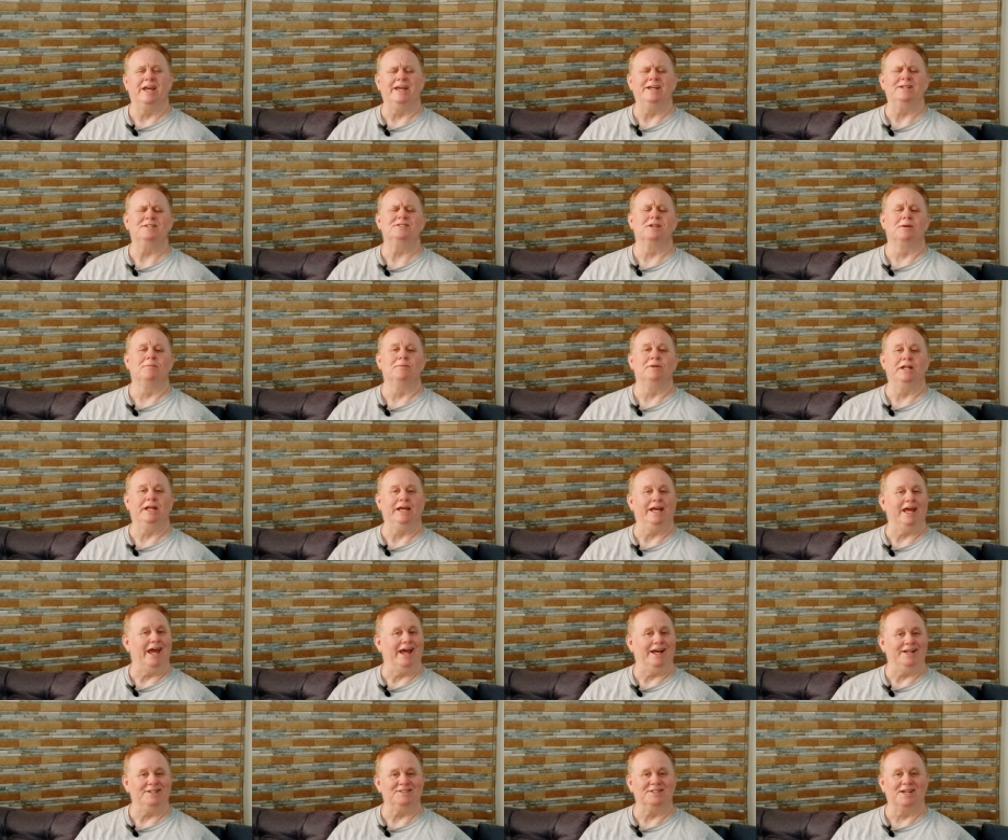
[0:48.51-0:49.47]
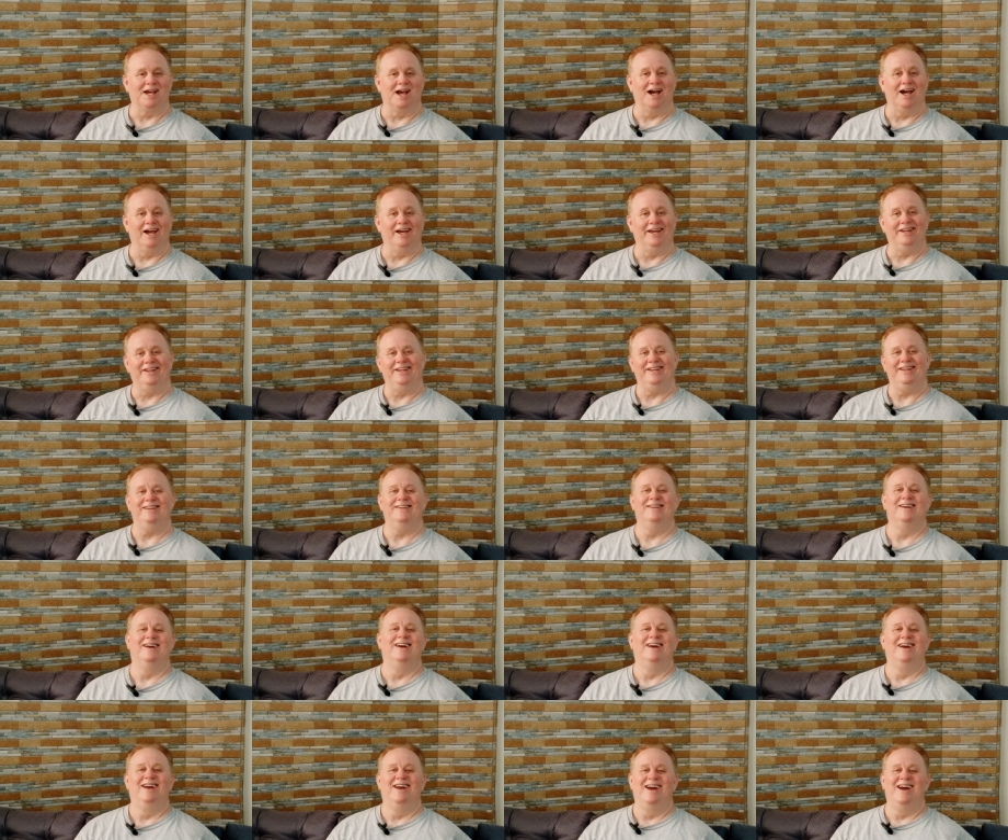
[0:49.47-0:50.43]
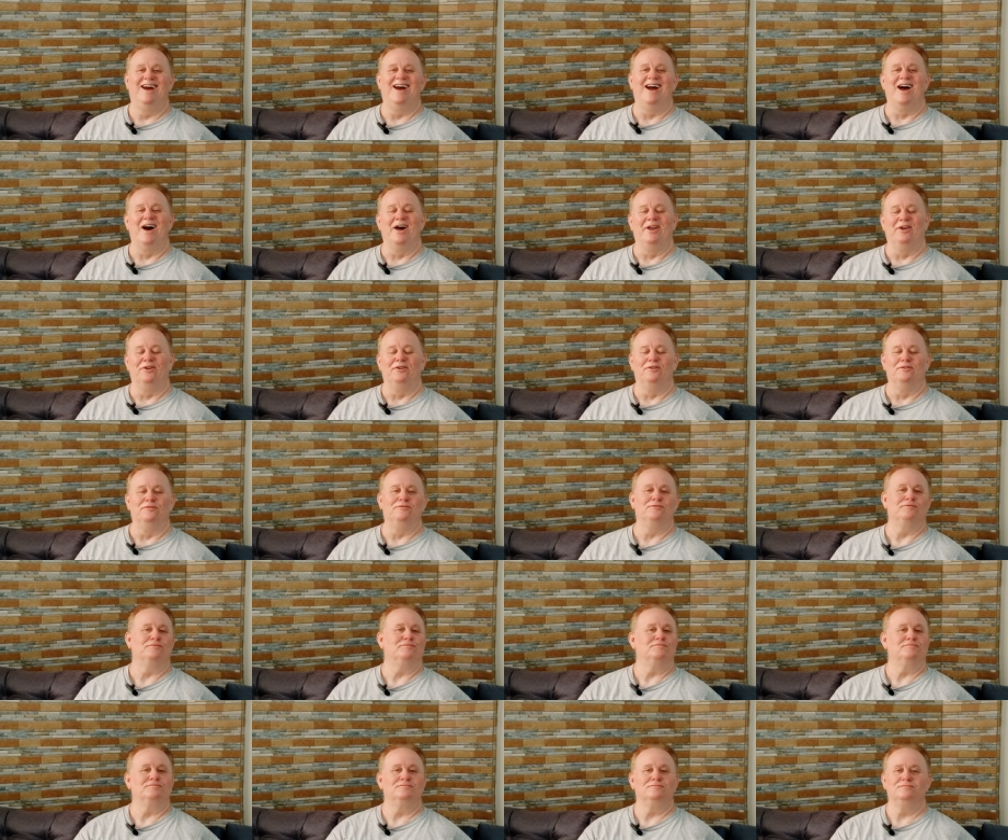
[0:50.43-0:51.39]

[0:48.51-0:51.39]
take some of the anxiety out of